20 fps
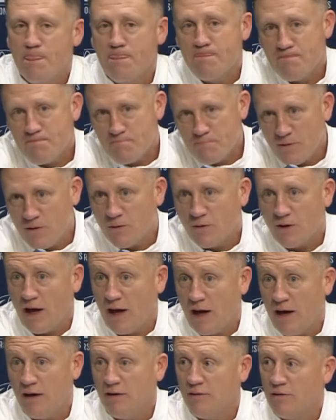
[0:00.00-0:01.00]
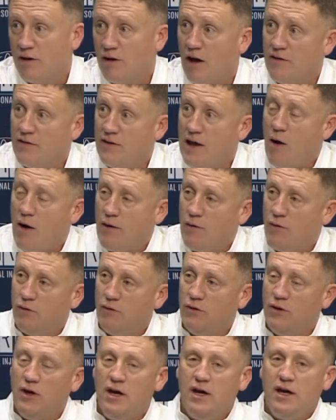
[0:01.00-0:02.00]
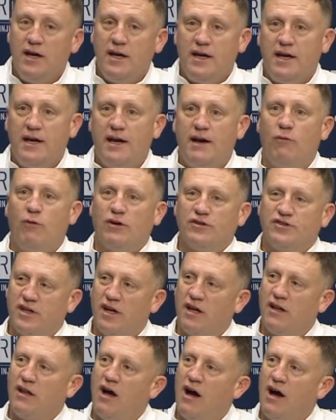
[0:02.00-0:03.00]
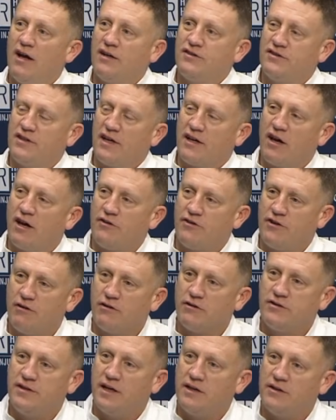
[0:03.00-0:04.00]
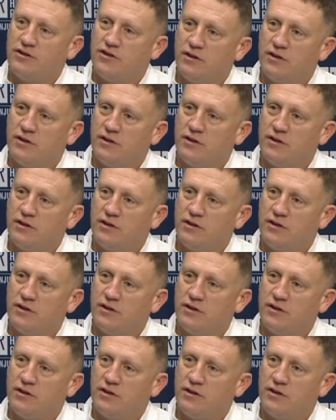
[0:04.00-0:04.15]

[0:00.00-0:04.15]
Okay. Now, it wasn't a loss that got their attention.